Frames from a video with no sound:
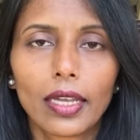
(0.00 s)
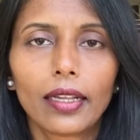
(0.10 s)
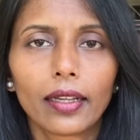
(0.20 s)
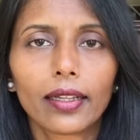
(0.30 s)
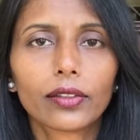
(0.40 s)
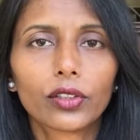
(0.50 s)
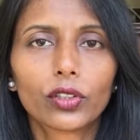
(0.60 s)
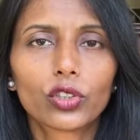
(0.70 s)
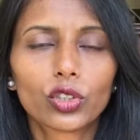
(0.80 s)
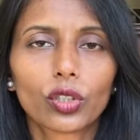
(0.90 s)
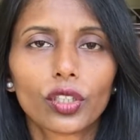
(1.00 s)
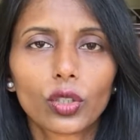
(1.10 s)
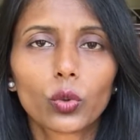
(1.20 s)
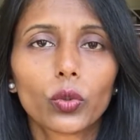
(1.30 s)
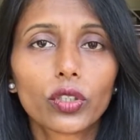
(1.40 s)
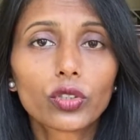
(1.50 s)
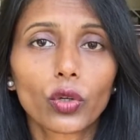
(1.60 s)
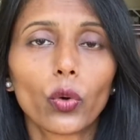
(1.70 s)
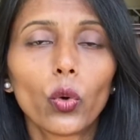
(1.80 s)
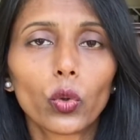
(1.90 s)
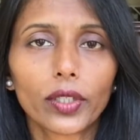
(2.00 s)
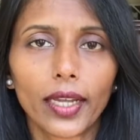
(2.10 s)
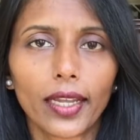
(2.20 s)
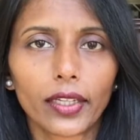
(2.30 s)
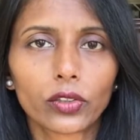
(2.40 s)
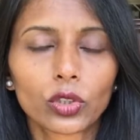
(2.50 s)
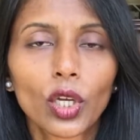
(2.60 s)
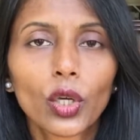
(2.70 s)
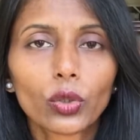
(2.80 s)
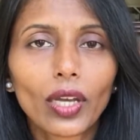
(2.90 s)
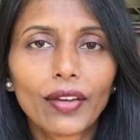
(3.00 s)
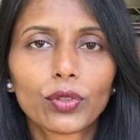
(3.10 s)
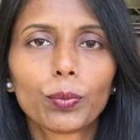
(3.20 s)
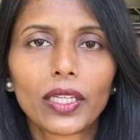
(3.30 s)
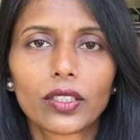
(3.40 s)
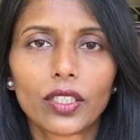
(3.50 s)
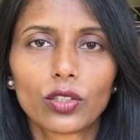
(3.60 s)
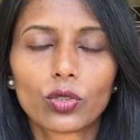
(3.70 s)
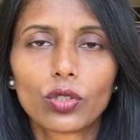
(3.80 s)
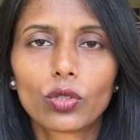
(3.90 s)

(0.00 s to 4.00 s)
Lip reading: a healthier journey towards your old age, you have to pay attention